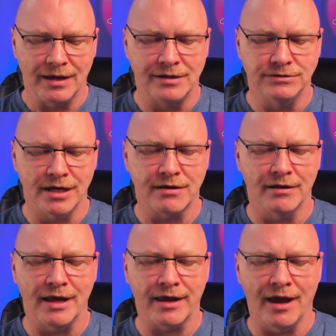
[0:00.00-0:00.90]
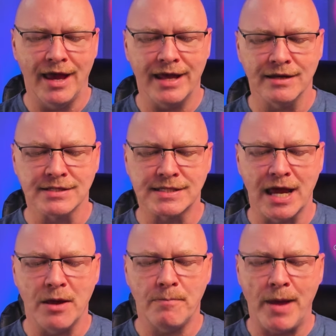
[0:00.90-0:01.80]
Click on that guy and it'll
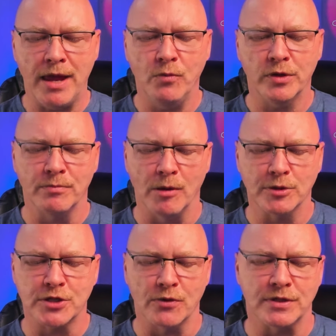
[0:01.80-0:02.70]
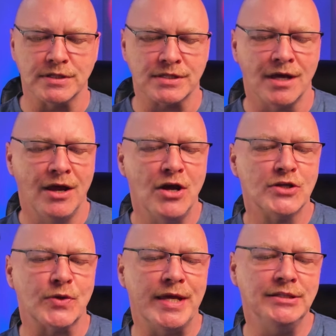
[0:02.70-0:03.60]
say pay with mobile tokens.
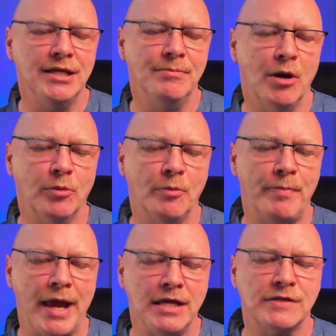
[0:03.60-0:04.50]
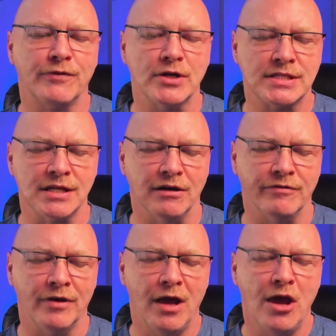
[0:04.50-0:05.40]
So Helium Mobile pays for
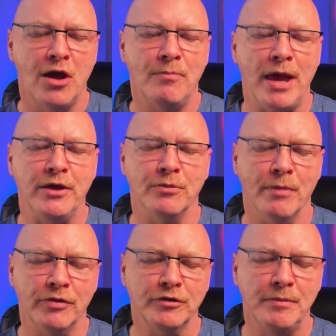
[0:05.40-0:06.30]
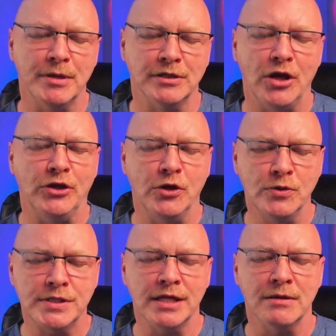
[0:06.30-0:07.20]
itself. Pay your monthly bill
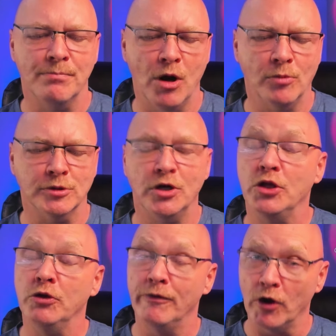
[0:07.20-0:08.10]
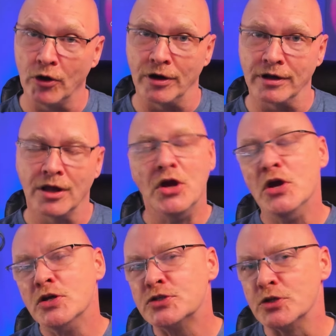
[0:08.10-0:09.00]
using the mobile you've earned.
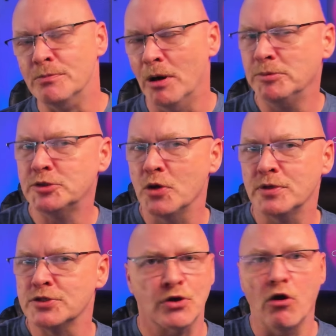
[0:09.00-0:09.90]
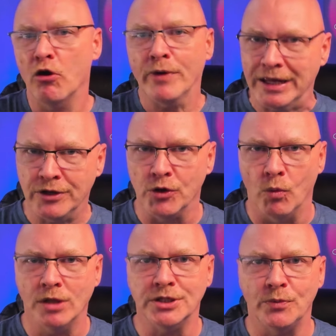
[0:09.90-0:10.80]
So the mobile tokens are already in your
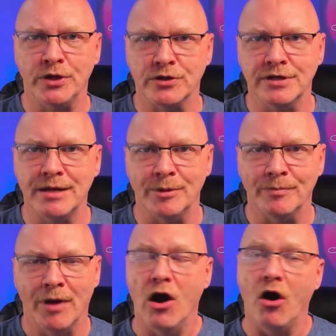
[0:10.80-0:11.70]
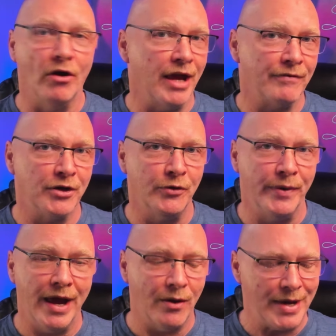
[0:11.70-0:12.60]
wallet when you claim them. All you have to do
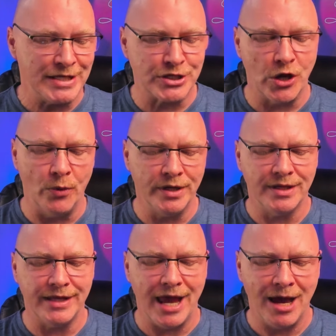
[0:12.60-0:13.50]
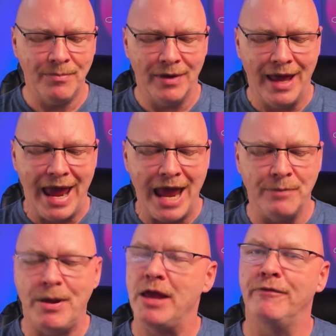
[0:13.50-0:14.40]
now is go into the app
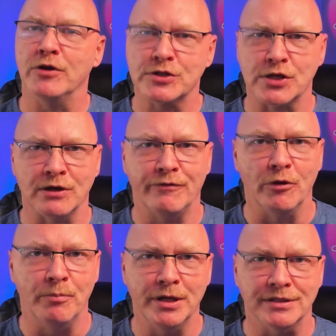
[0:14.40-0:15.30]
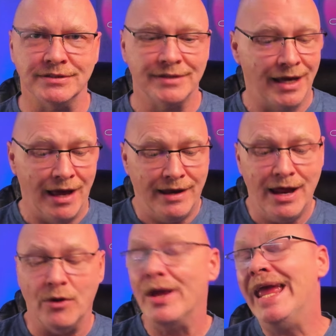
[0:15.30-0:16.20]
and pay for your cell phone bill.
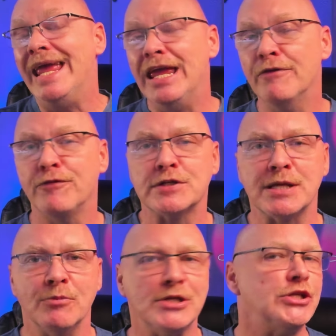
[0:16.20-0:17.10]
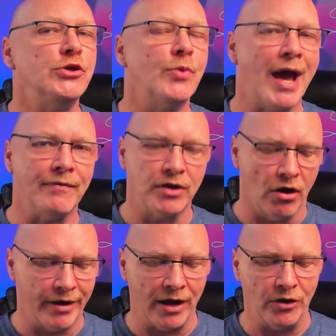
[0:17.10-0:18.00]
Now, if for some reason you haven't
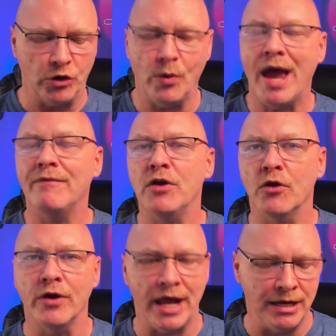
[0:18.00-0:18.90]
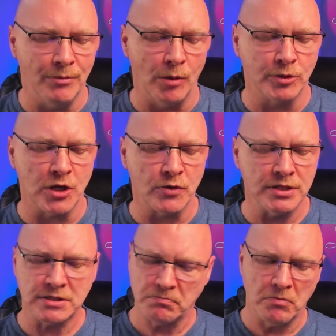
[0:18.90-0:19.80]
gone out, you haven't earned any mobile
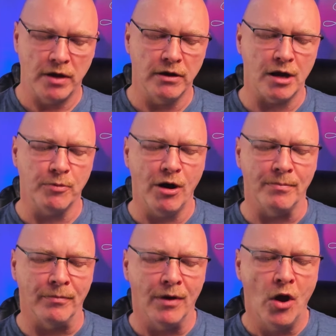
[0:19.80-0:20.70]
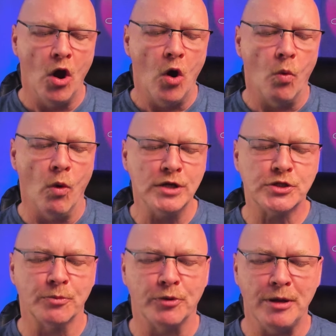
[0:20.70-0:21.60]
tokens, not a problem. Once
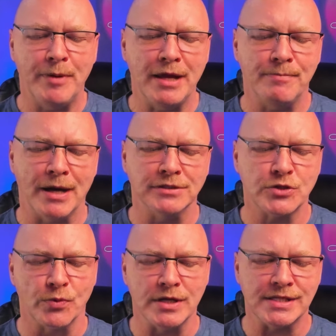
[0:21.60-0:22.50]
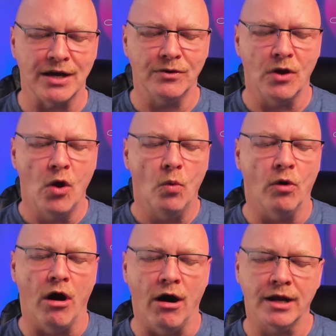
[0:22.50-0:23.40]
your prepaid balance runs out,
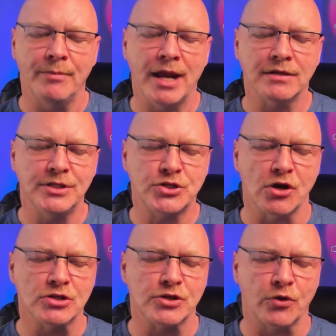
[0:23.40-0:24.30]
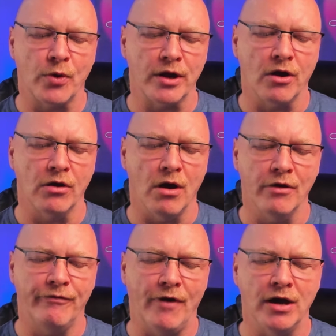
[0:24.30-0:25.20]
we'll automatically charge the credit card
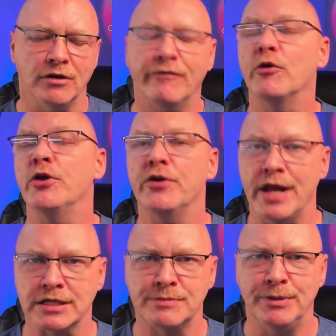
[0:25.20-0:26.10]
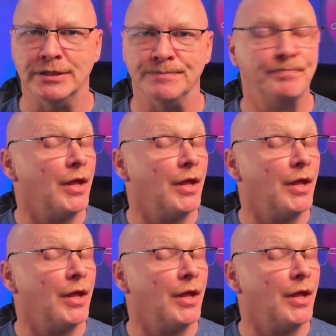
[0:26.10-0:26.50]
on file for your next bill.